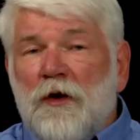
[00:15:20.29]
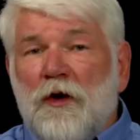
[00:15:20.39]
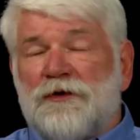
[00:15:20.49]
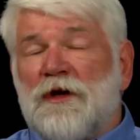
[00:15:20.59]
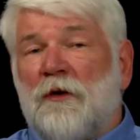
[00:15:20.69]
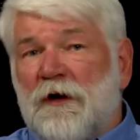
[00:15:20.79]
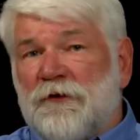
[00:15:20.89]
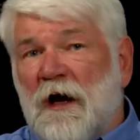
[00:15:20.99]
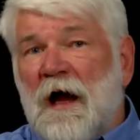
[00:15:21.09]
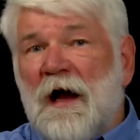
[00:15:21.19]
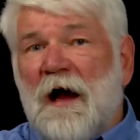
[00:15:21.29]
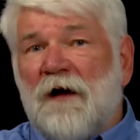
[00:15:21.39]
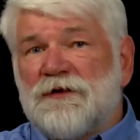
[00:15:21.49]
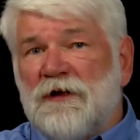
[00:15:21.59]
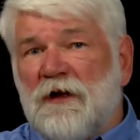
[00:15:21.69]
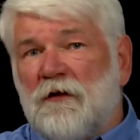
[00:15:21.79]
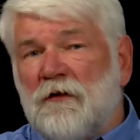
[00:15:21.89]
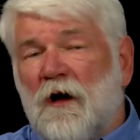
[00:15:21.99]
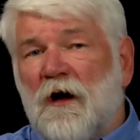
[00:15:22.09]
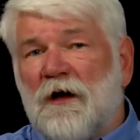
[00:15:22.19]
You know, it's interesting. I, have
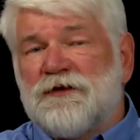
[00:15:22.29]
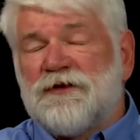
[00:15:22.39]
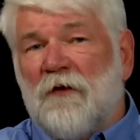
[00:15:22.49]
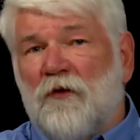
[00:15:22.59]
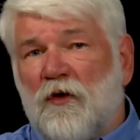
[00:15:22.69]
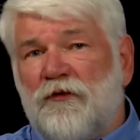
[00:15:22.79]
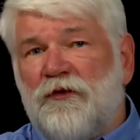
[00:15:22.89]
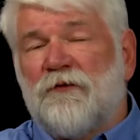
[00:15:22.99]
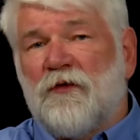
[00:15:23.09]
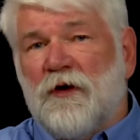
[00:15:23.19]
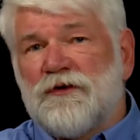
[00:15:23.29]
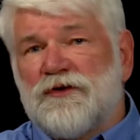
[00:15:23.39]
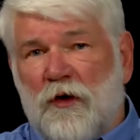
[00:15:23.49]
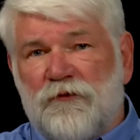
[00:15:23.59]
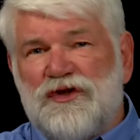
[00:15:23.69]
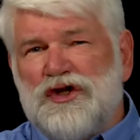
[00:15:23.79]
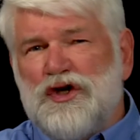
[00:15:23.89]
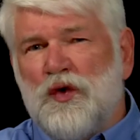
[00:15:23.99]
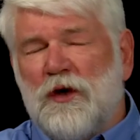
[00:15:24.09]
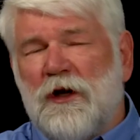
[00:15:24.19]
seen uh, several different sort of
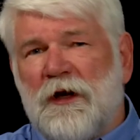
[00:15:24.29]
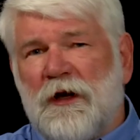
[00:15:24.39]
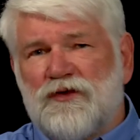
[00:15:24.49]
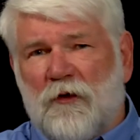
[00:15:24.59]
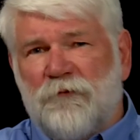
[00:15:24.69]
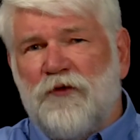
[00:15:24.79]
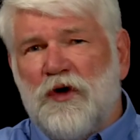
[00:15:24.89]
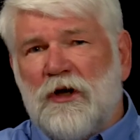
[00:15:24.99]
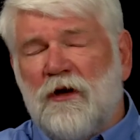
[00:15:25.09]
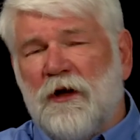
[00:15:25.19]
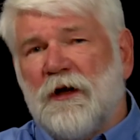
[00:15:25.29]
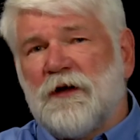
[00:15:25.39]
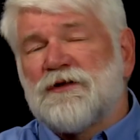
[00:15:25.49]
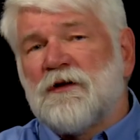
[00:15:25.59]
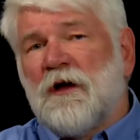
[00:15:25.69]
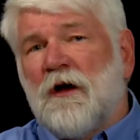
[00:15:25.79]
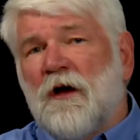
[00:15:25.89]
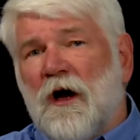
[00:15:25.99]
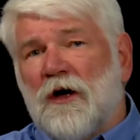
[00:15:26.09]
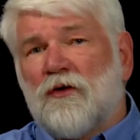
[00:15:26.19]
shoe clinics or foot clinics
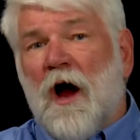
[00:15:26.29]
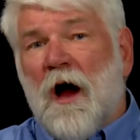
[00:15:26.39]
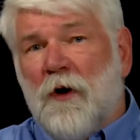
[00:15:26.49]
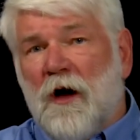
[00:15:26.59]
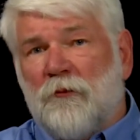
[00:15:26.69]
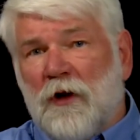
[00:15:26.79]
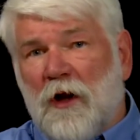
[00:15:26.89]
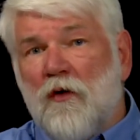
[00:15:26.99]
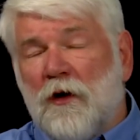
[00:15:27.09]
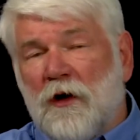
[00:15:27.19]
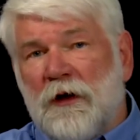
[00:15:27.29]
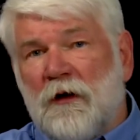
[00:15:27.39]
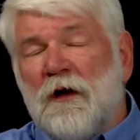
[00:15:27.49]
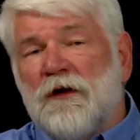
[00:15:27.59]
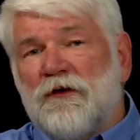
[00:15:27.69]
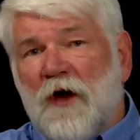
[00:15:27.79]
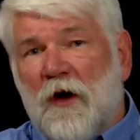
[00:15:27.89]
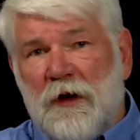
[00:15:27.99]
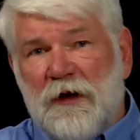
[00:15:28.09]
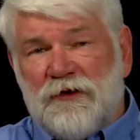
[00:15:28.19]
uh, crop up locally so
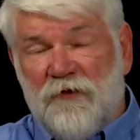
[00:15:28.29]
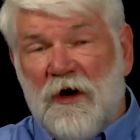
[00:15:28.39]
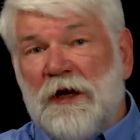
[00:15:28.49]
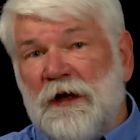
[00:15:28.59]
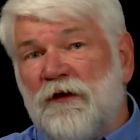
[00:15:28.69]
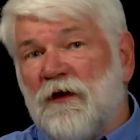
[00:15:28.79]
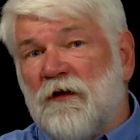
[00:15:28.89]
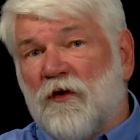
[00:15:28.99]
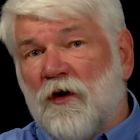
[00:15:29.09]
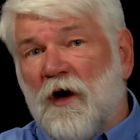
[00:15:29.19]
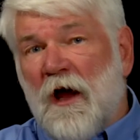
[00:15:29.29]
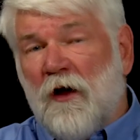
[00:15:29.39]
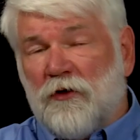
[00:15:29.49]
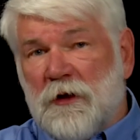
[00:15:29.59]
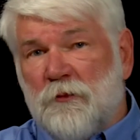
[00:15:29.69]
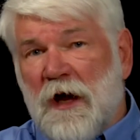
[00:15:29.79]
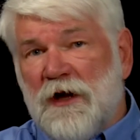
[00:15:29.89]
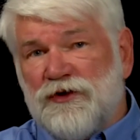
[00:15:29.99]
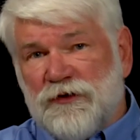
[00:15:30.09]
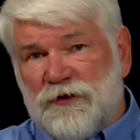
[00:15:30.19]
that it's very easy for elderly
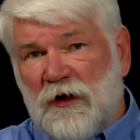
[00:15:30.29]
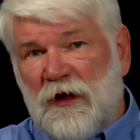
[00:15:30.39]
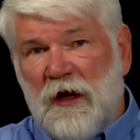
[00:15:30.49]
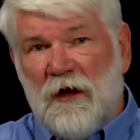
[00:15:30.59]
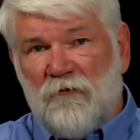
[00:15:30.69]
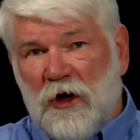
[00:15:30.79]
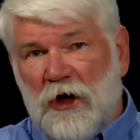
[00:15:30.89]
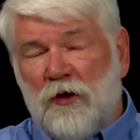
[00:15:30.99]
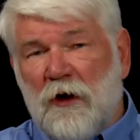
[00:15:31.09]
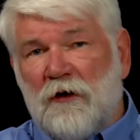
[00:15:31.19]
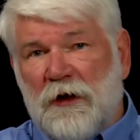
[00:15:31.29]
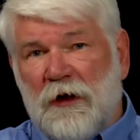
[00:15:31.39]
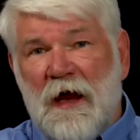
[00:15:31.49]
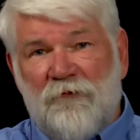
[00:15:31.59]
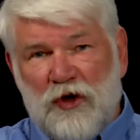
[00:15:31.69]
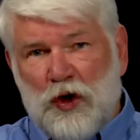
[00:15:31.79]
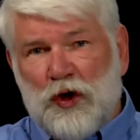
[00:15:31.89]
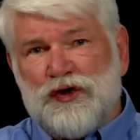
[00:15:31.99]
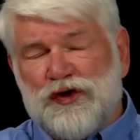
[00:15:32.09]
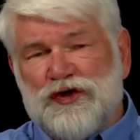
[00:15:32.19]
patients to get in very quickly and have a
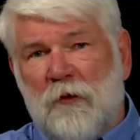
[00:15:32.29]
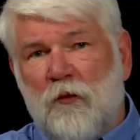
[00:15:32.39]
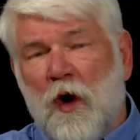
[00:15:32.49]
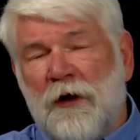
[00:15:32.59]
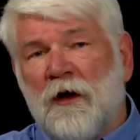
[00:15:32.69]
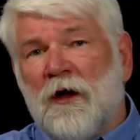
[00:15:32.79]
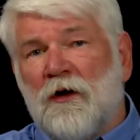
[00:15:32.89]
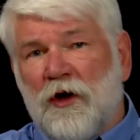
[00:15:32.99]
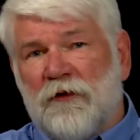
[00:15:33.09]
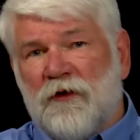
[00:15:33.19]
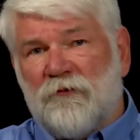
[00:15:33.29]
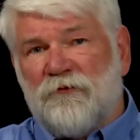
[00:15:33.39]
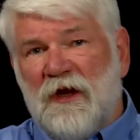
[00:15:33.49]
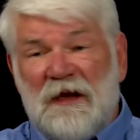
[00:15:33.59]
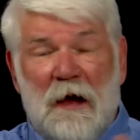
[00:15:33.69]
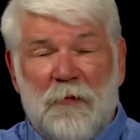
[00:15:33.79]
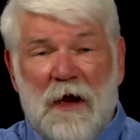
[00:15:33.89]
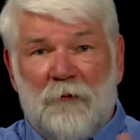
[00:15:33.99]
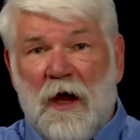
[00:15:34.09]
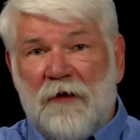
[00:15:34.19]
nurse or someone look at their feet. And I'm,
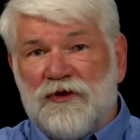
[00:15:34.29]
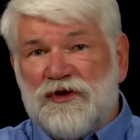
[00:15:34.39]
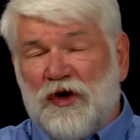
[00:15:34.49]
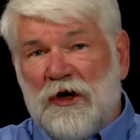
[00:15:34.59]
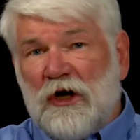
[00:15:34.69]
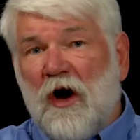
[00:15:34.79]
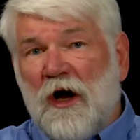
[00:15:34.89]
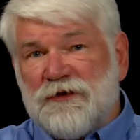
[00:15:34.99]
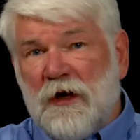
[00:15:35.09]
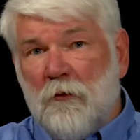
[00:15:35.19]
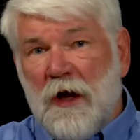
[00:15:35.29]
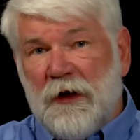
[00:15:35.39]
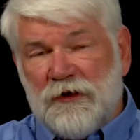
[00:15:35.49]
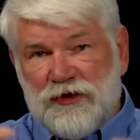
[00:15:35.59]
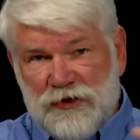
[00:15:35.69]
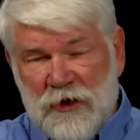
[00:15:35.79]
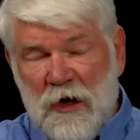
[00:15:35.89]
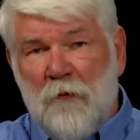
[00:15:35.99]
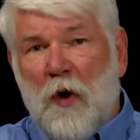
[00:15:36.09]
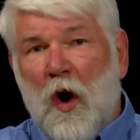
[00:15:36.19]
I'm not even certain it costs any money, it's just
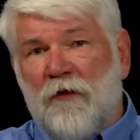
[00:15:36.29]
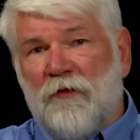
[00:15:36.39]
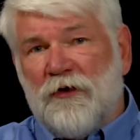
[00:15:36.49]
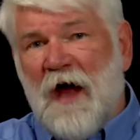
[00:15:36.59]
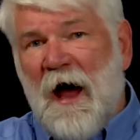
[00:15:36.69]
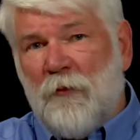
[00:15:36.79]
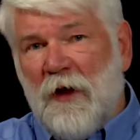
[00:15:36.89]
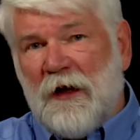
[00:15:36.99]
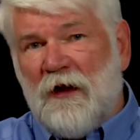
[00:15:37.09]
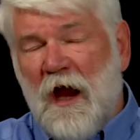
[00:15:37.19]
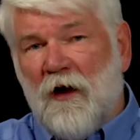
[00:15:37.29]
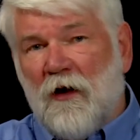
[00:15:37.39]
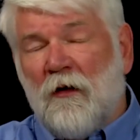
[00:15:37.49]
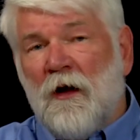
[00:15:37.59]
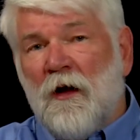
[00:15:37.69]
part of their diabetic care.